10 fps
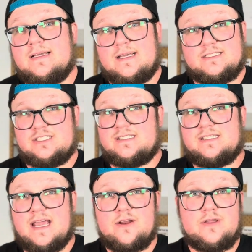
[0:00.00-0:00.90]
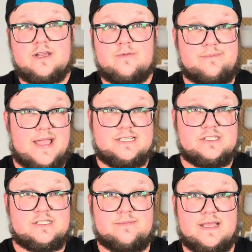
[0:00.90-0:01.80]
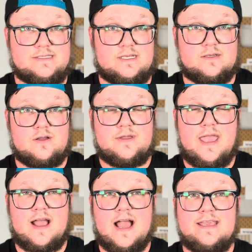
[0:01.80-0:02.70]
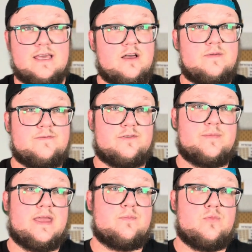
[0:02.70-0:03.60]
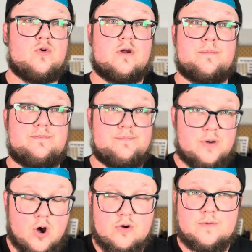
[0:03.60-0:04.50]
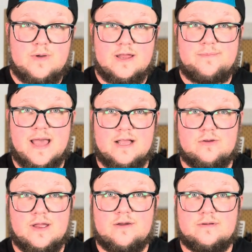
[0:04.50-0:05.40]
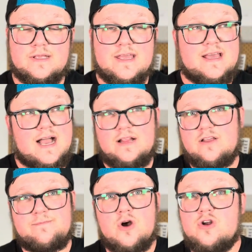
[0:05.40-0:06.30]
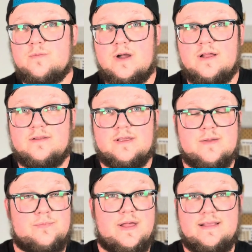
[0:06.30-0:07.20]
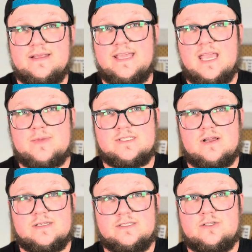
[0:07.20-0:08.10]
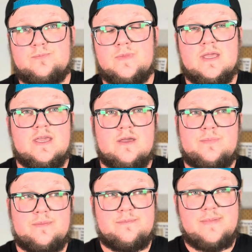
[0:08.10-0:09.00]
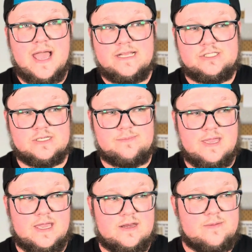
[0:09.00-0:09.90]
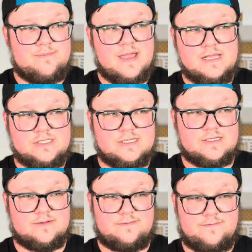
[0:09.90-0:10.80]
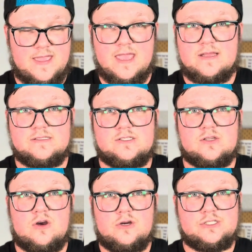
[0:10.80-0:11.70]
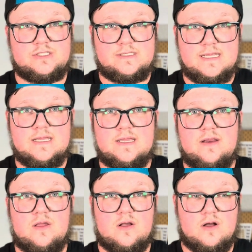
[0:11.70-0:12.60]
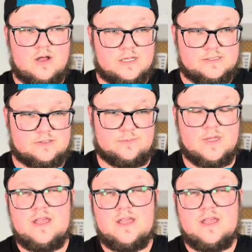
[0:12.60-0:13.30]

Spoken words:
Just a side note here, Magic's amazing, okay? I come from a more Pokemon background. I love Pokemon, playing the game is awesome, but Magic, man, Magic fans are stinking awesome.